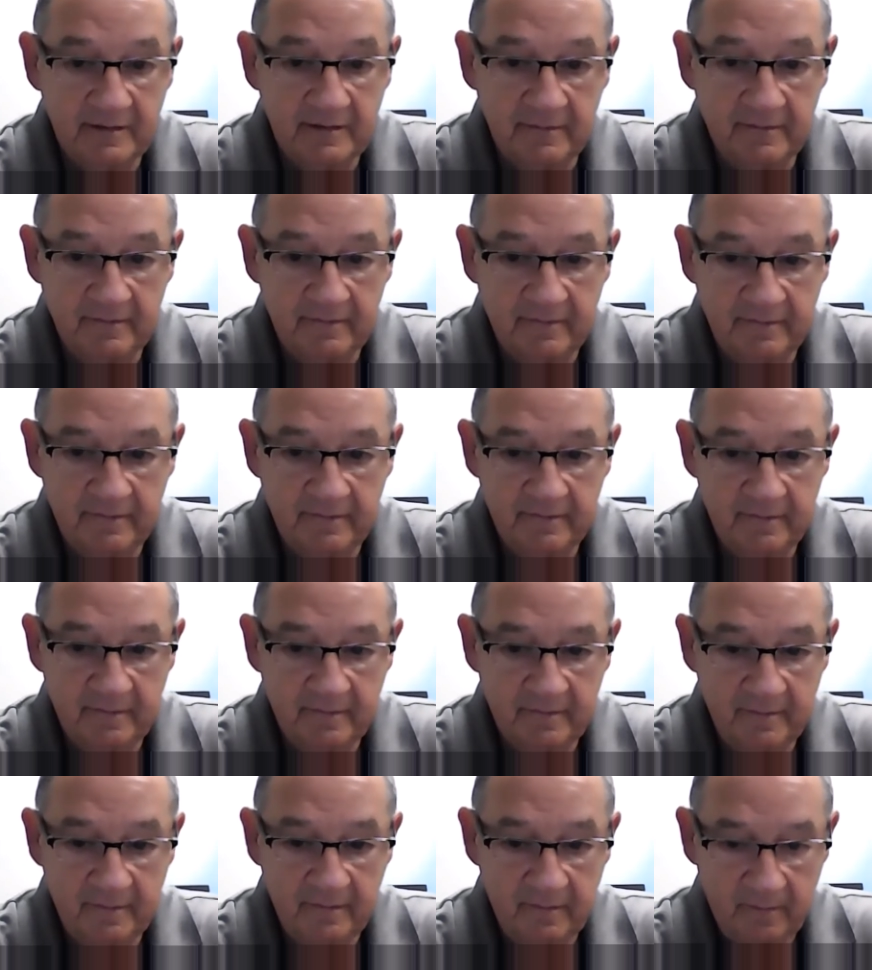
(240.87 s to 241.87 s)
of
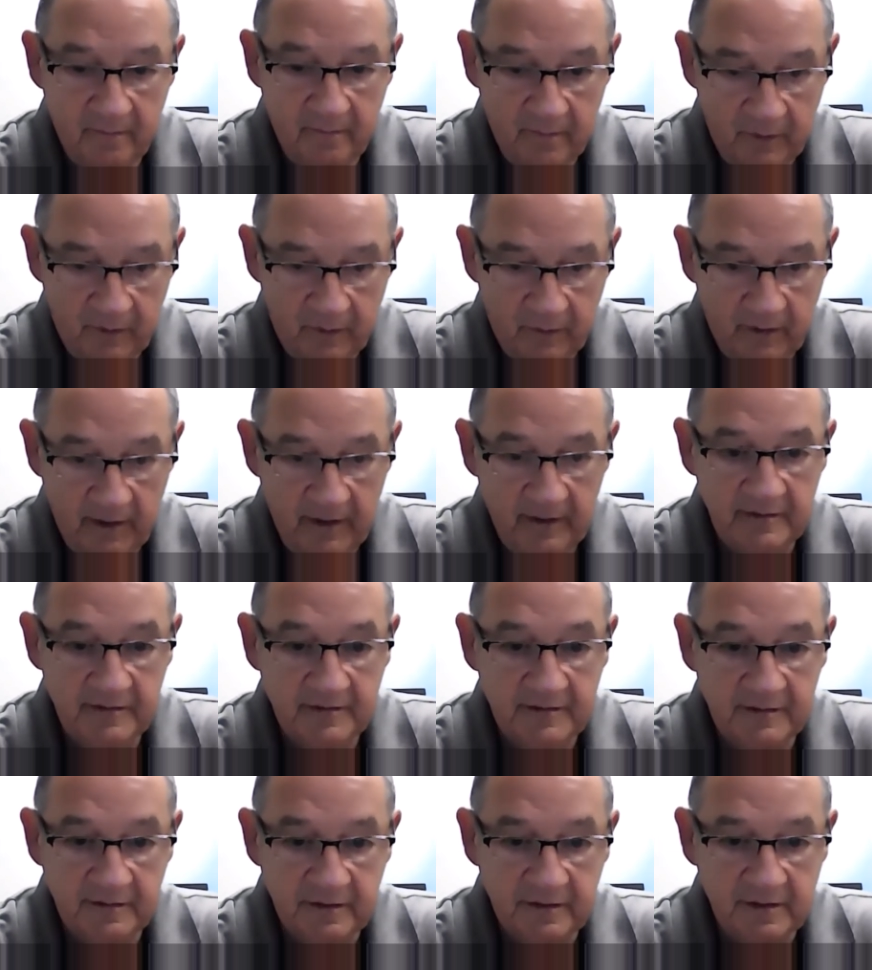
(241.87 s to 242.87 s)
creating
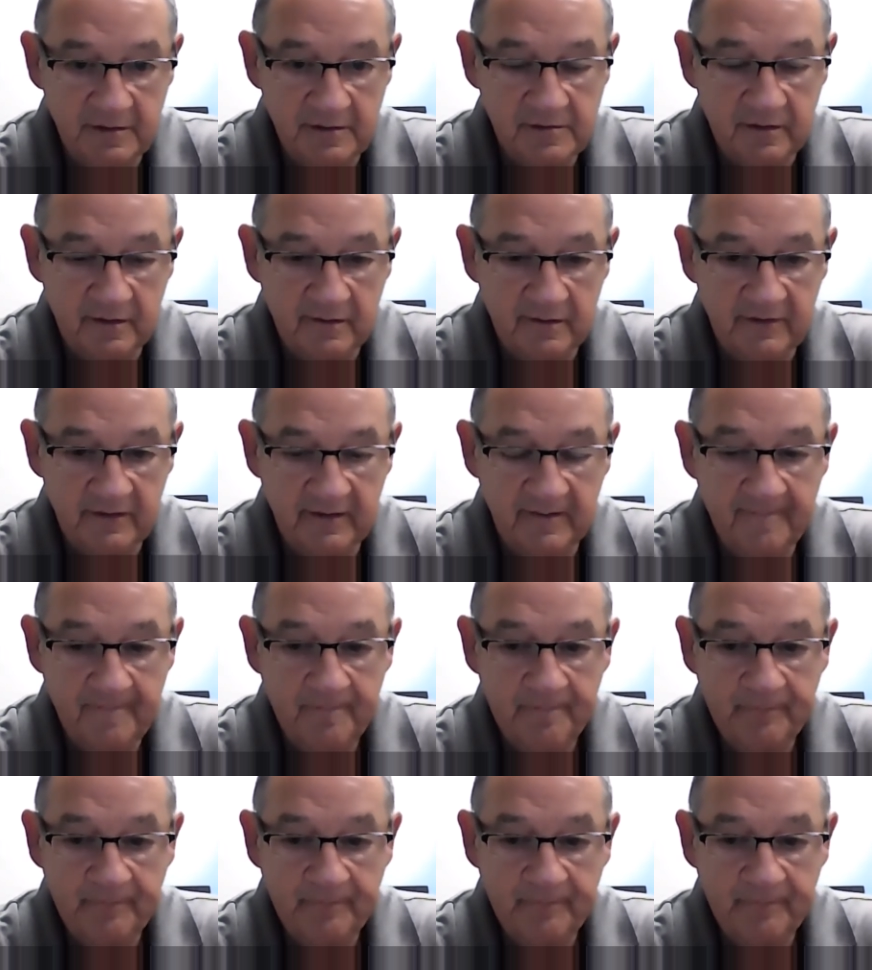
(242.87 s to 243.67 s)
this intentional living